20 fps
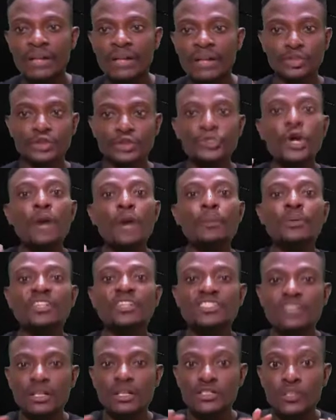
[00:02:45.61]
the trouble
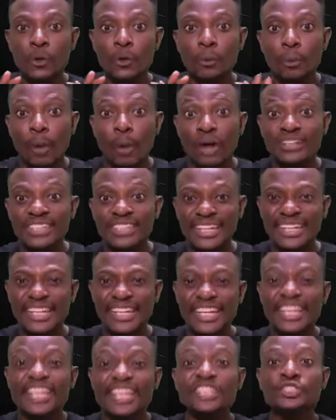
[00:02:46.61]
is not so much in
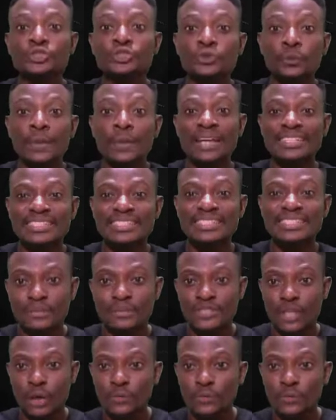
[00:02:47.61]
the instruments
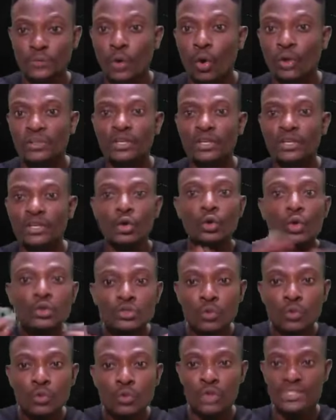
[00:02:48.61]
themselves or the
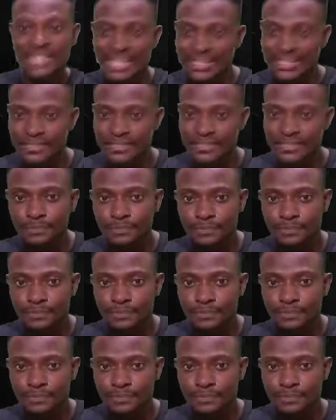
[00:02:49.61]
close quarters.